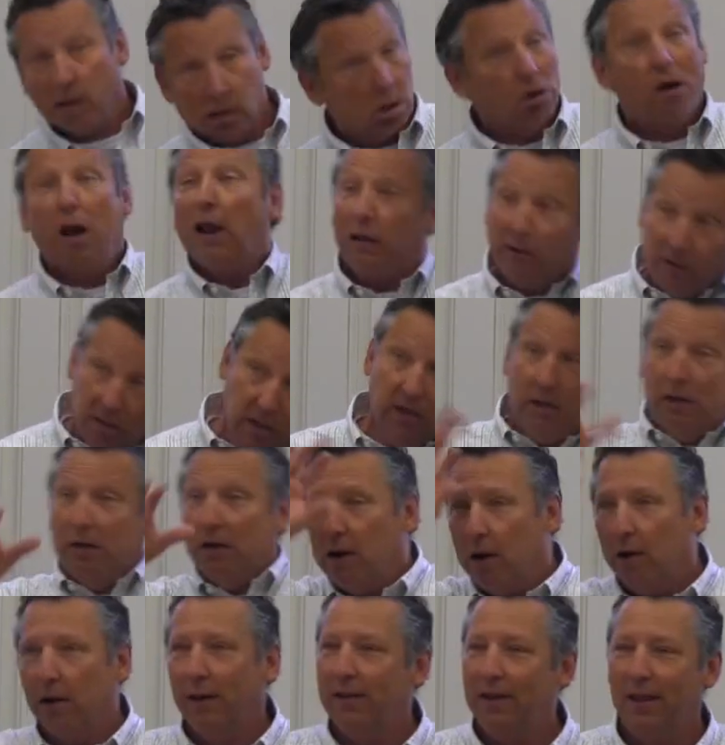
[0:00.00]
crazy, you
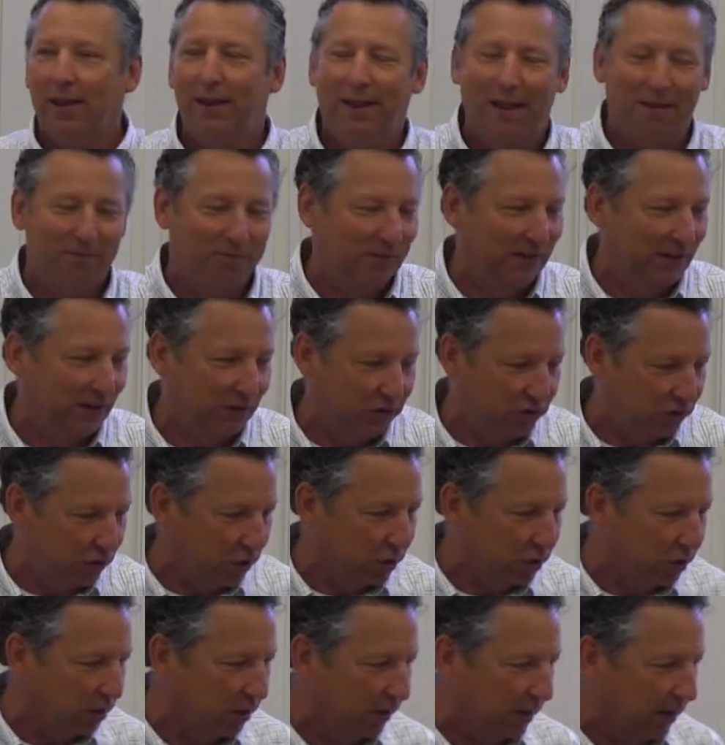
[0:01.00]
know, and then they feed
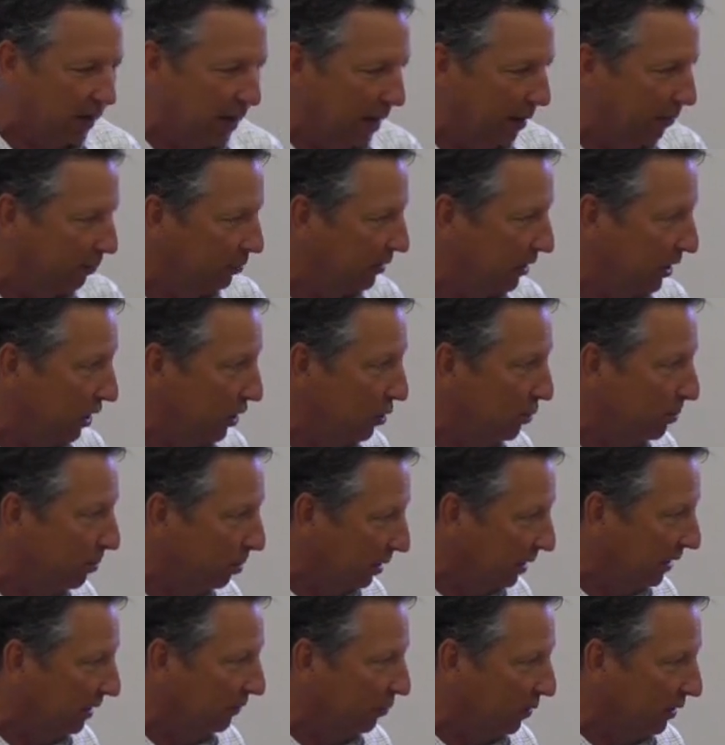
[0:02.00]
sugar at camp. Can you
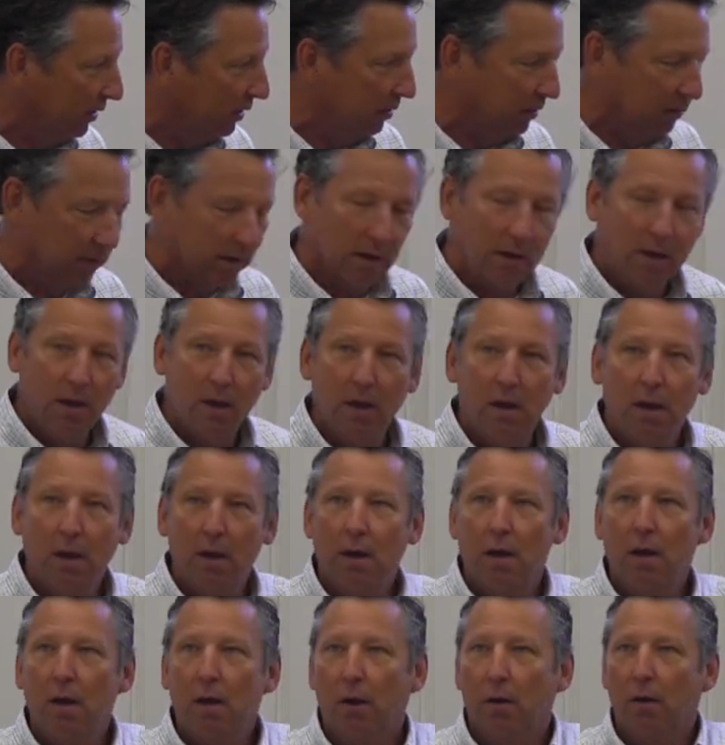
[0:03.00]
believe what they do?
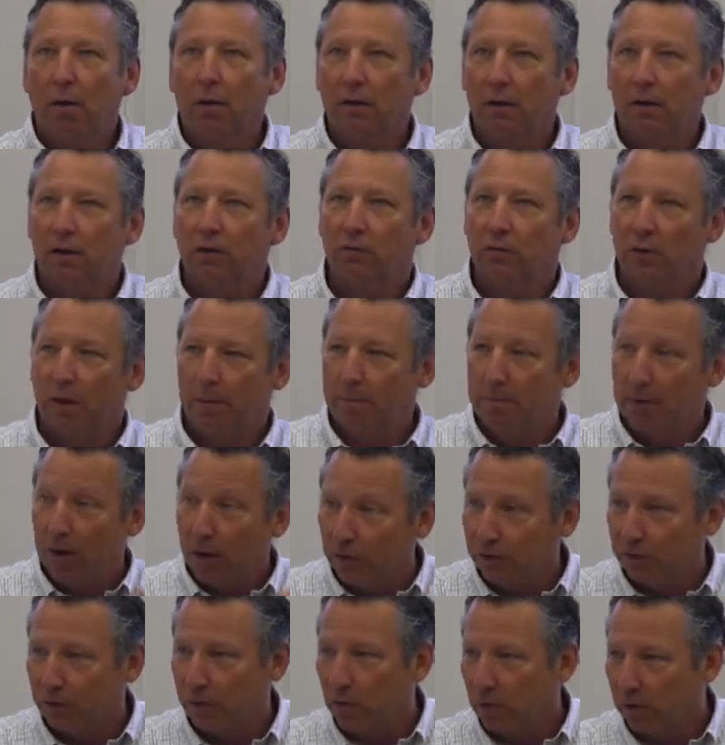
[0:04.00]
Because at
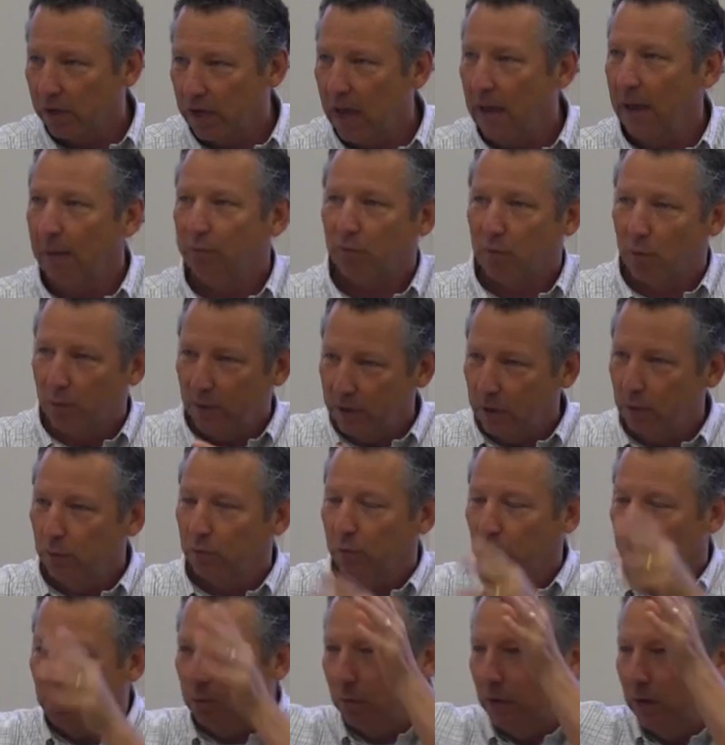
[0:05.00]
middle school camps, what we do
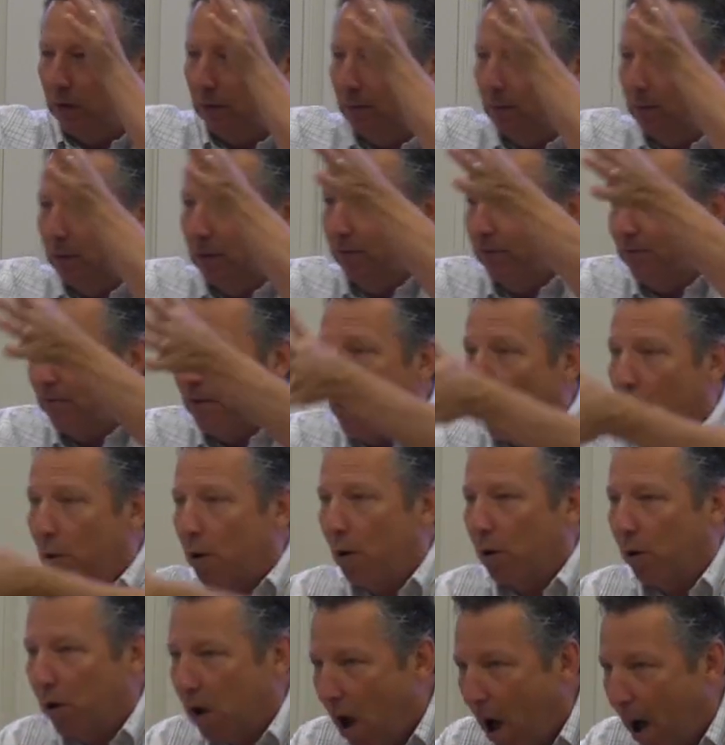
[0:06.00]
is we, we, we
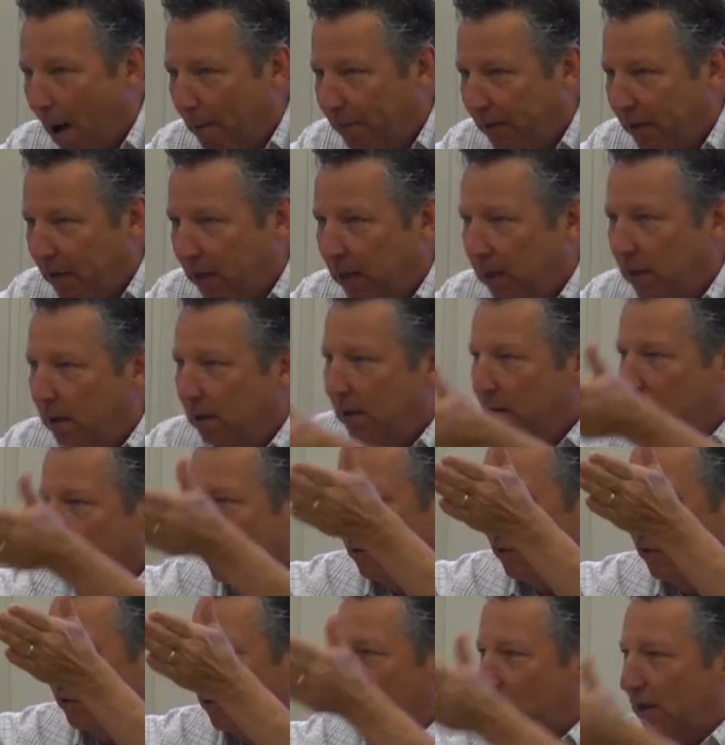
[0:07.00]
photocopy
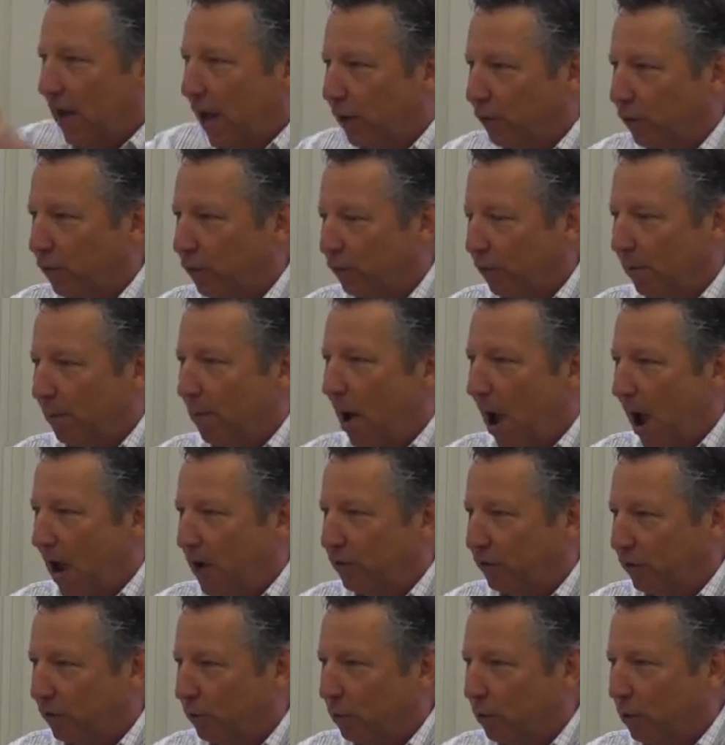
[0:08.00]
the schedules from high
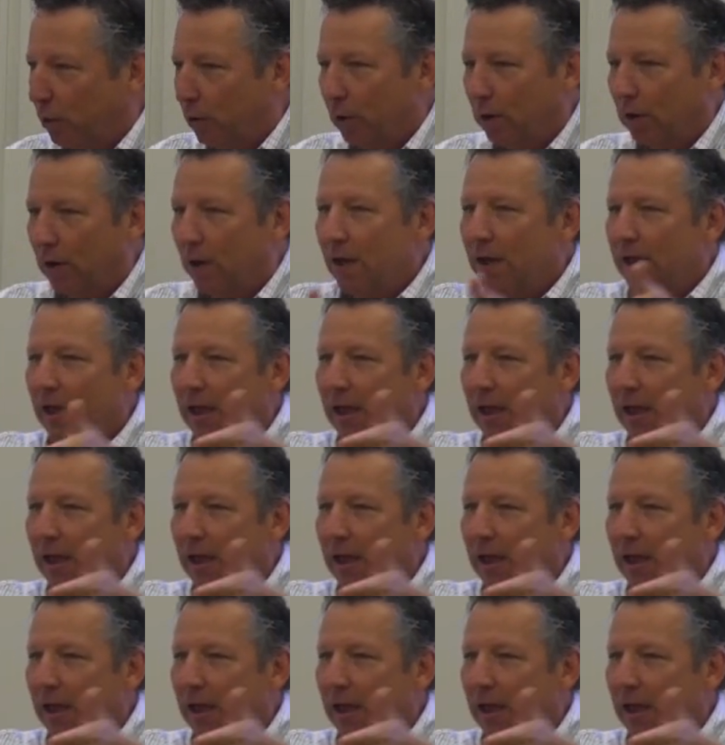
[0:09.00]
school